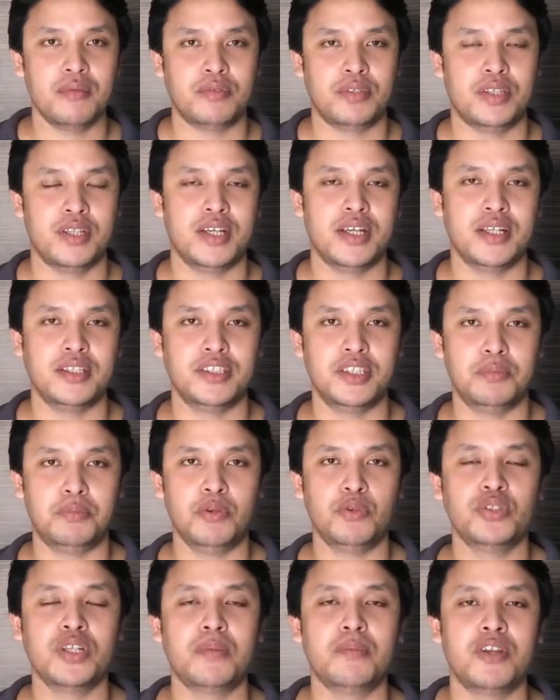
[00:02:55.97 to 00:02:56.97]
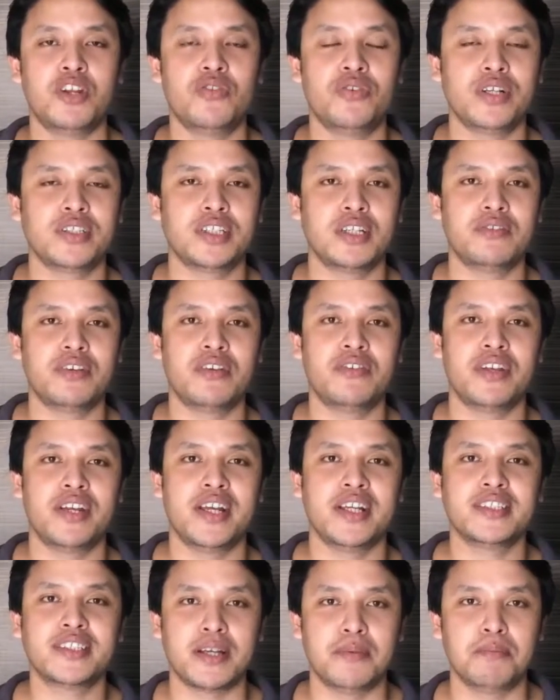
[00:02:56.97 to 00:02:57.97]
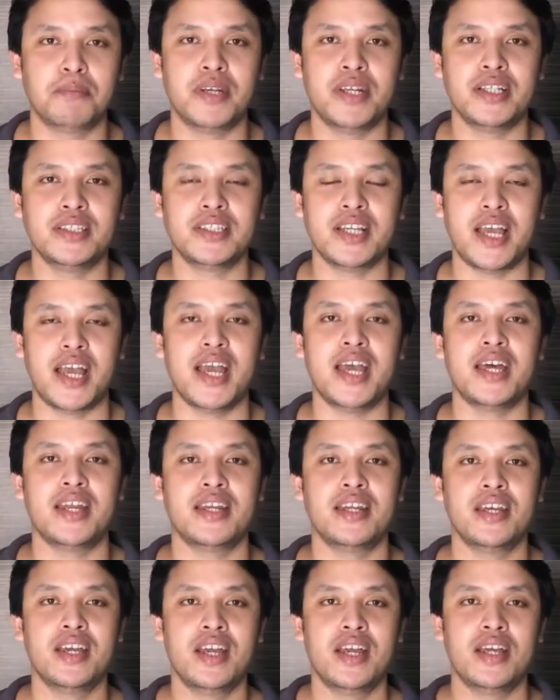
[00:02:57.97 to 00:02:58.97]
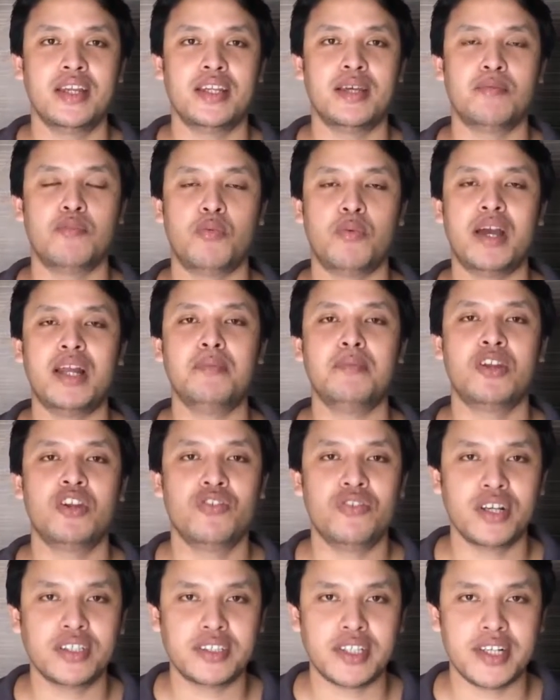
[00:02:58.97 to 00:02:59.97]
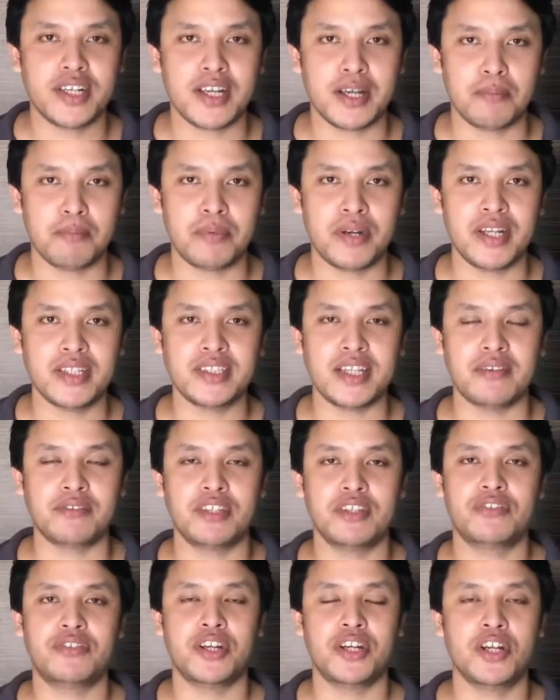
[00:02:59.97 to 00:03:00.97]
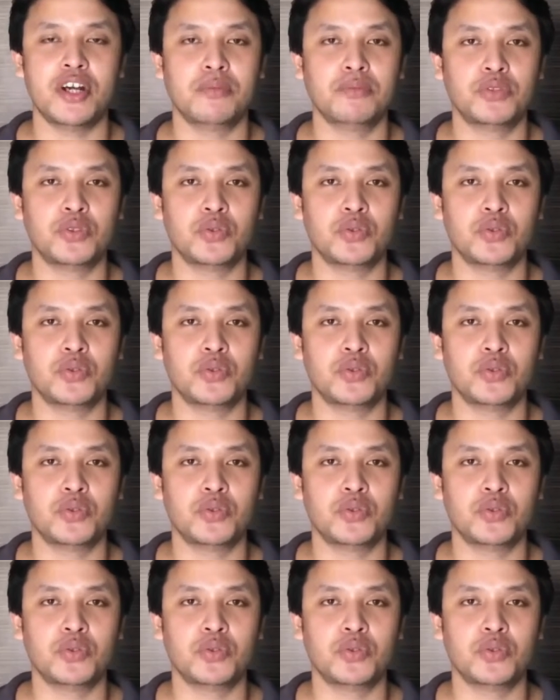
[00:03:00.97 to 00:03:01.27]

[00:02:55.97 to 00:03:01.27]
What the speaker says: the GPUs are manufactured by various companies, and the mobile manufacturing companies have the freedom